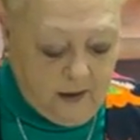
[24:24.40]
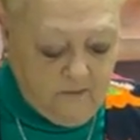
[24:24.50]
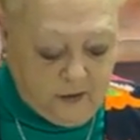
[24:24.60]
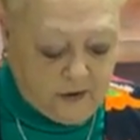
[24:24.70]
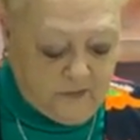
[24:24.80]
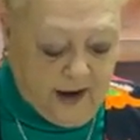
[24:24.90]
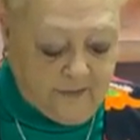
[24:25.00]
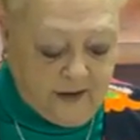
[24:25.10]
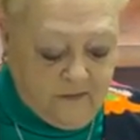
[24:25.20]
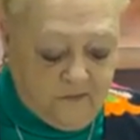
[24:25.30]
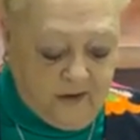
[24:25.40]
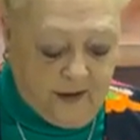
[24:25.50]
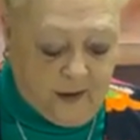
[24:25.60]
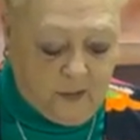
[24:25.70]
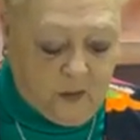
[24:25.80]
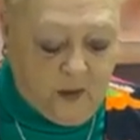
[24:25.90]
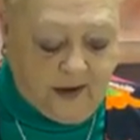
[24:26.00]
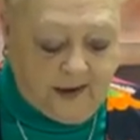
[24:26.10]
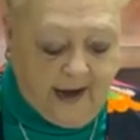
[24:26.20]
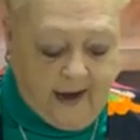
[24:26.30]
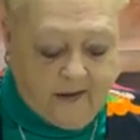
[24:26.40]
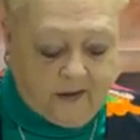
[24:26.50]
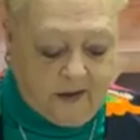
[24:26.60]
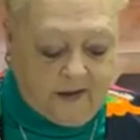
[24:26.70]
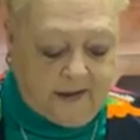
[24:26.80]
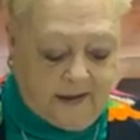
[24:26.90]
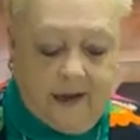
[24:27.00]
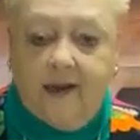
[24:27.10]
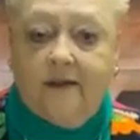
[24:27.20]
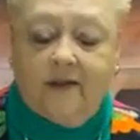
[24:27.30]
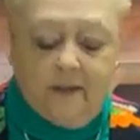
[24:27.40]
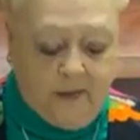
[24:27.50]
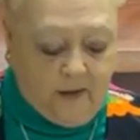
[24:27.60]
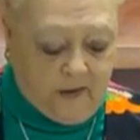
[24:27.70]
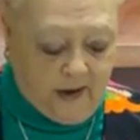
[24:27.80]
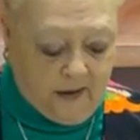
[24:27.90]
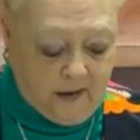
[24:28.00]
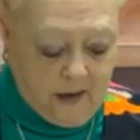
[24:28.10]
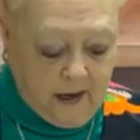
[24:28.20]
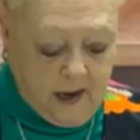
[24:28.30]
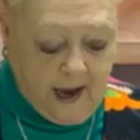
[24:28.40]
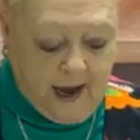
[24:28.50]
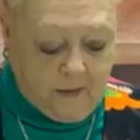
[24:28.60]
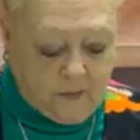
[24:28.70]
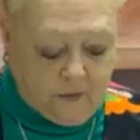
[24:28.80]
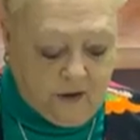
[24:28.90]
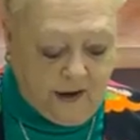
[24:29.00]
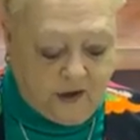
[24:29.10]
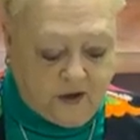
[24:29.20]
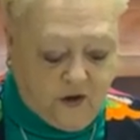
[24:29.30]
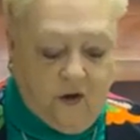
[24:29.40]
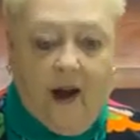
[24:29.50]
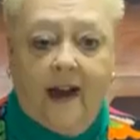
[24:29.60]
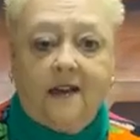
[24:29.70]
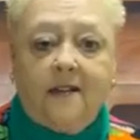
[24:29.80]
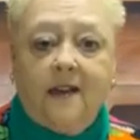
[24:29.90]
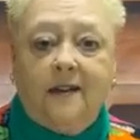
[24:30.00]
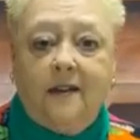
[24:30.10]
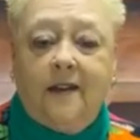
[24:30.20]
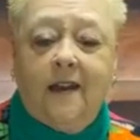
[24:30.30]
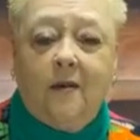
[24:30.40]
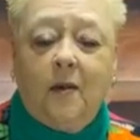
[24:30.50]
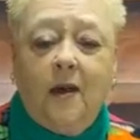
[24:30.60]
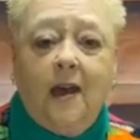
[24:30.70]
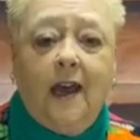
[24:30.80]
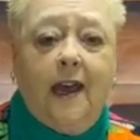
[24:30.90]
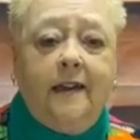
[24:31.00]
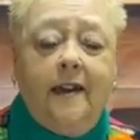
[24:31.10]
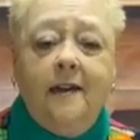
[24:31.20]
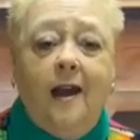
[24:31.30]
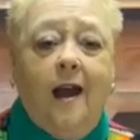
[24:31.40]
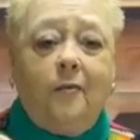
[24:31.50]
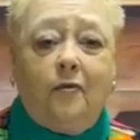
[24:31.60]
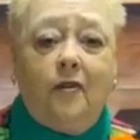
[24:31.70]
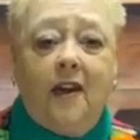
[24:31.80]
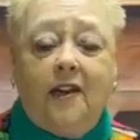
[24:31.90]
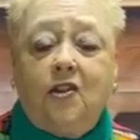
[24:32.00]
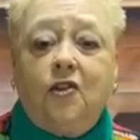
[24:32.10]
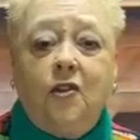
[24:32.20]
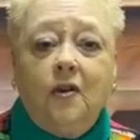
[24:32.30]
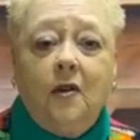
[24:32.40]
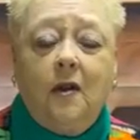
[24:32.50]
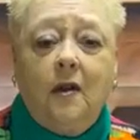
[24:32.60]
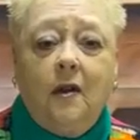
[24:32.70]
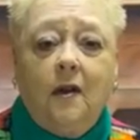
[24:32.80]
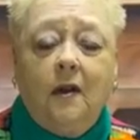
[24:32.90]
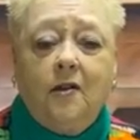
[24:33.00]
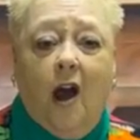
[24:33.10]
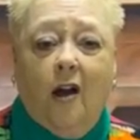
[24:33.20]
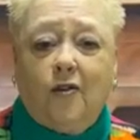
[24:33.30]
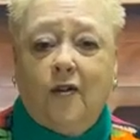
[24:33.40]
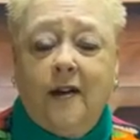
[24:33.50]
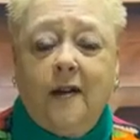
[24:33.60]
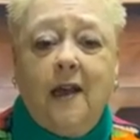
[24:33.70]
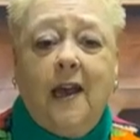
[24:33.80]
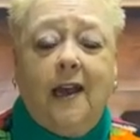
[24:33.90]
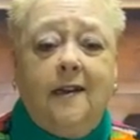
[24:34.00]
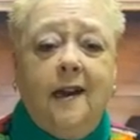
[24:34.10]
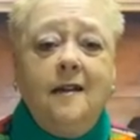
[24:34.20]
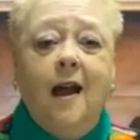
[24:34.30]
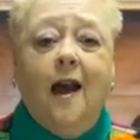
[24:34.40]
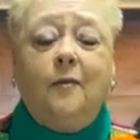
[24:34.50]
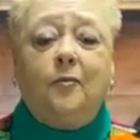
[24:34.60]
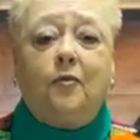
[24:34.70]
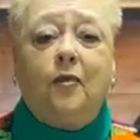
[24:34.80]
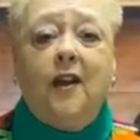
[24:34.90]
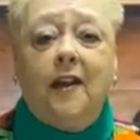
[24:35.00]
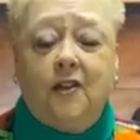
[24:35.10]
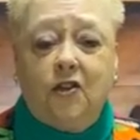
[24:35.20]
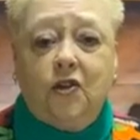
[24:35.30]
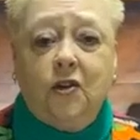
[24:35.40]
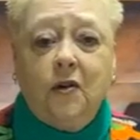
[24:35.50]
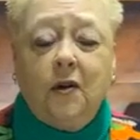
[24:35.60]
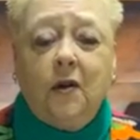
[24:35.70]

in verse 5 Then Philip went down to the city of Samaria and preached Christ unto them. He did not preach doctrine, he did not preach